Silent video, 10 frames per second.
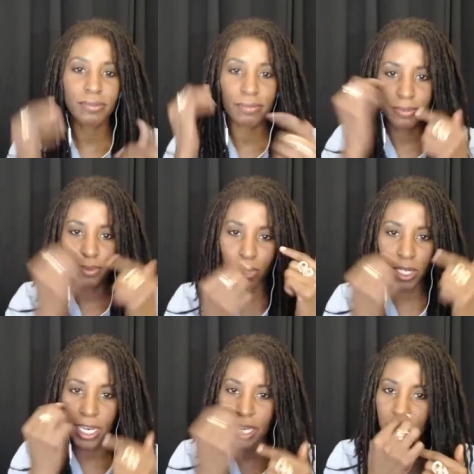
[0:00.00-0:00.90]

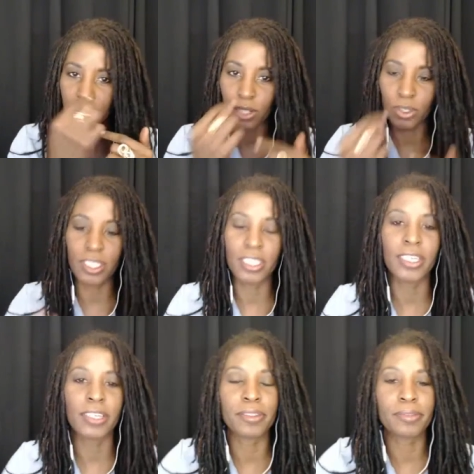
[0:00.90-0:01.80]
Yeah, well, is lower than the
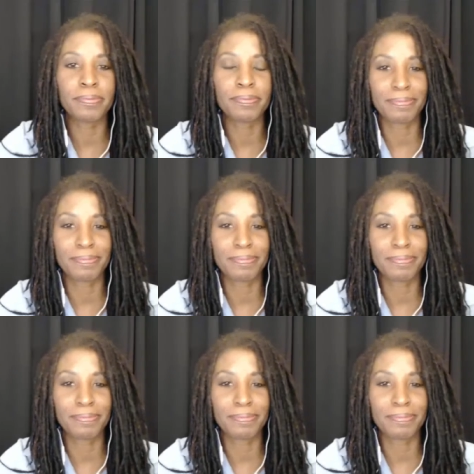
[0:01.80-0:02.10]
other. If,